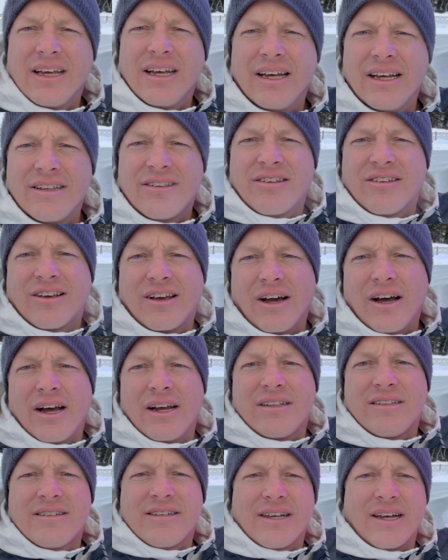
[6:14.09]
It's
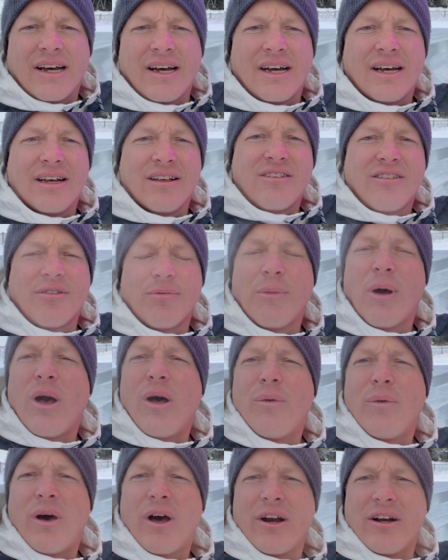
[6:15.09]
got
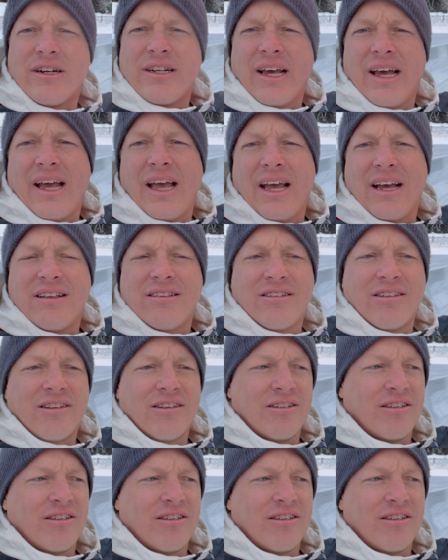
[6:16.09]
small water tanks,